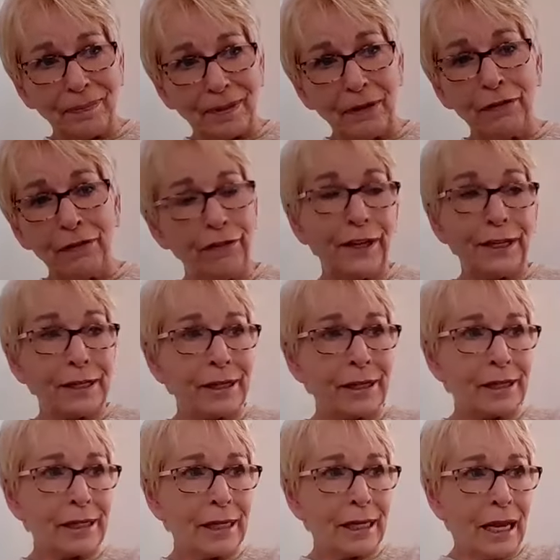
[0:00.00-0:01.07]

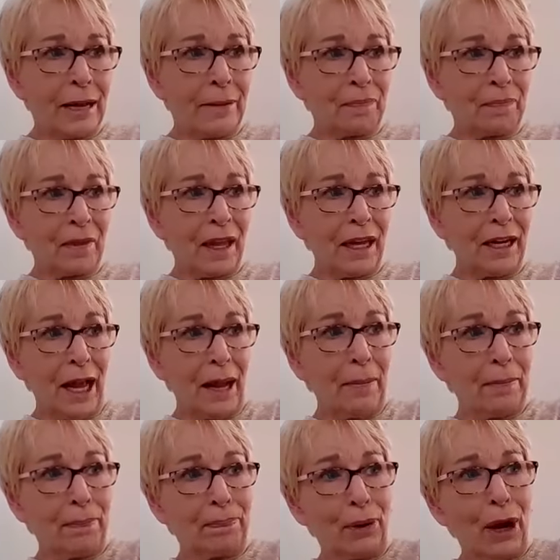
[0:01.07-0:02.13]
fist and I
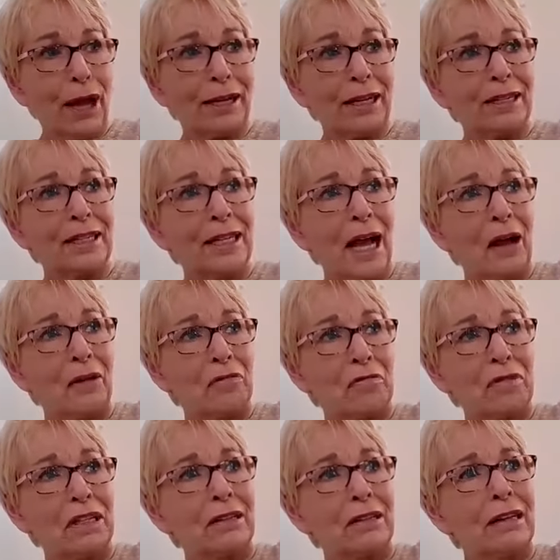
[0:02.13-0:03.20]
brought it down
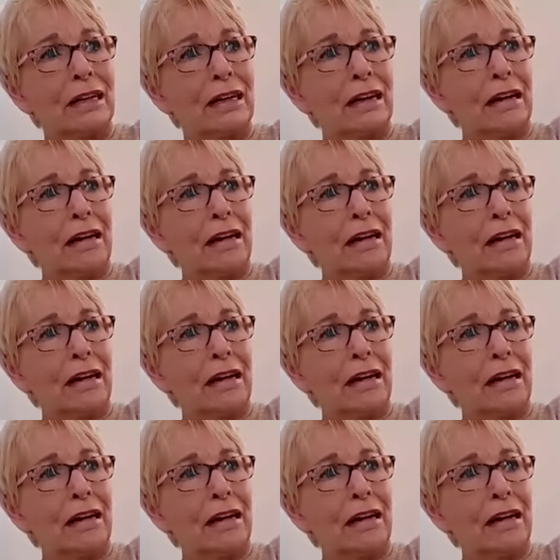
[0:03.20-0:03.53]
real